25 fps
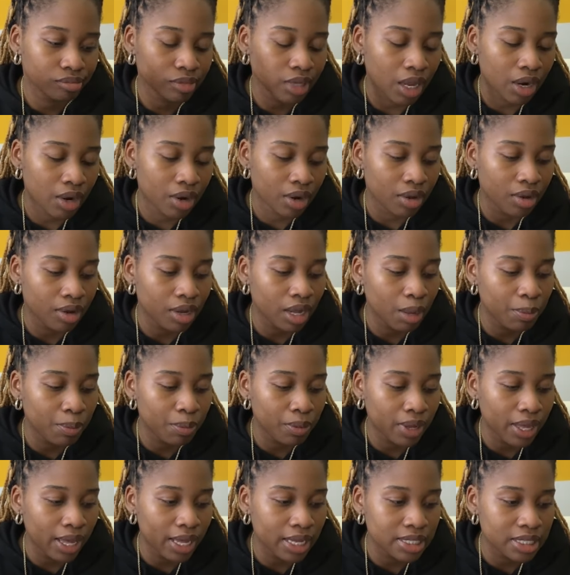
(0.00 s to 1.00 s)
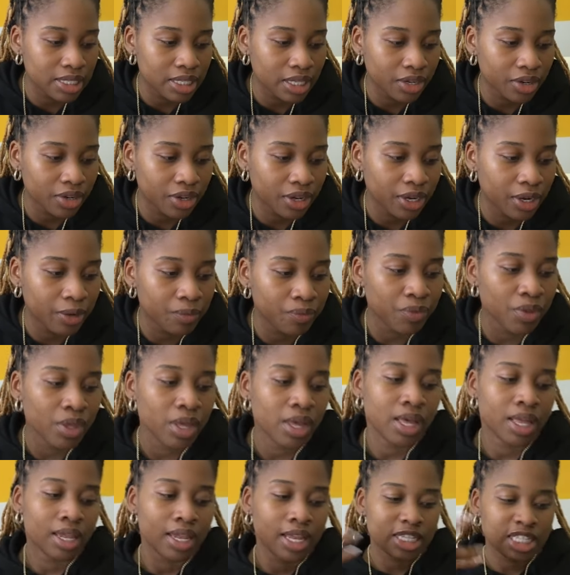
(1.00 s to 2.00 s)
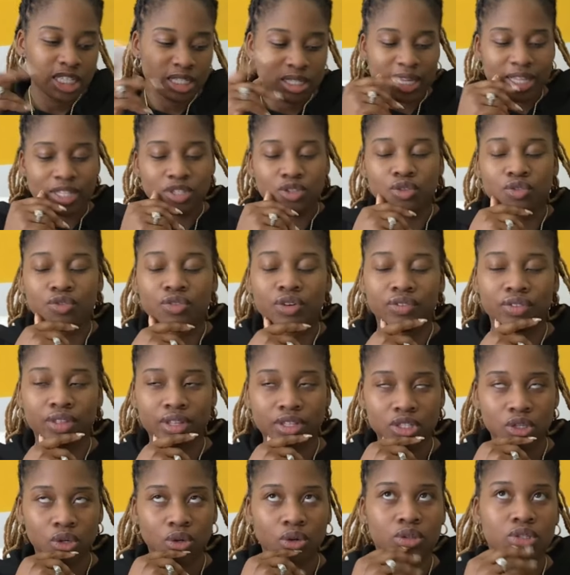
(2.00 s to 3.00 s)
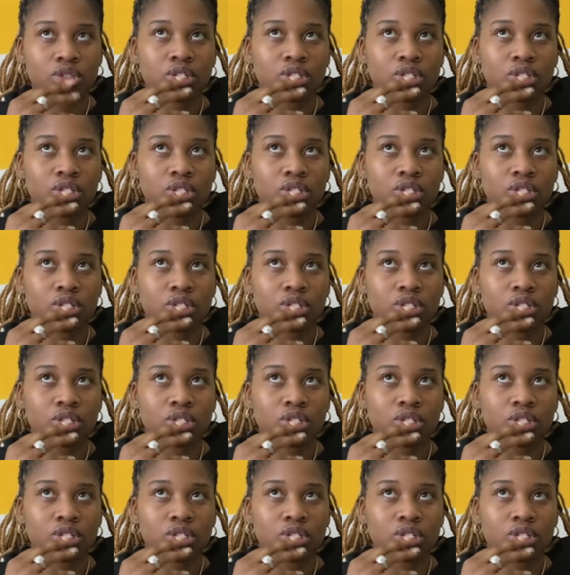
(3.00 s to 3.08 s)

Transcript: I don't know, a couple exterior. Let's just say 250 total.